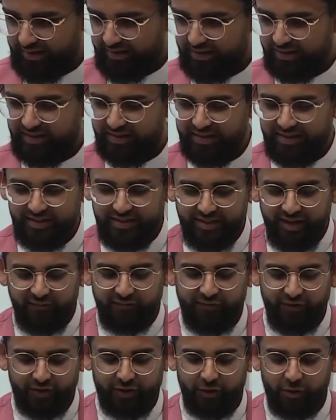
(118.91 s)
This is
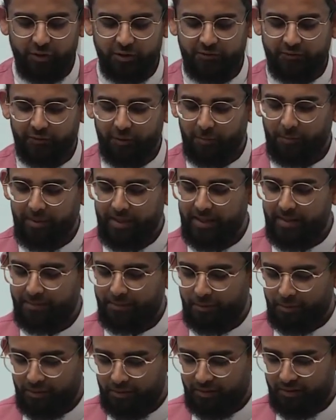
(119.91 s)
difficult for
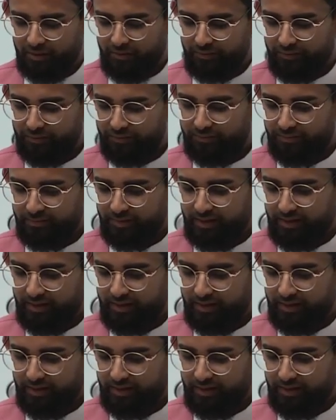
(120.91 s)
people,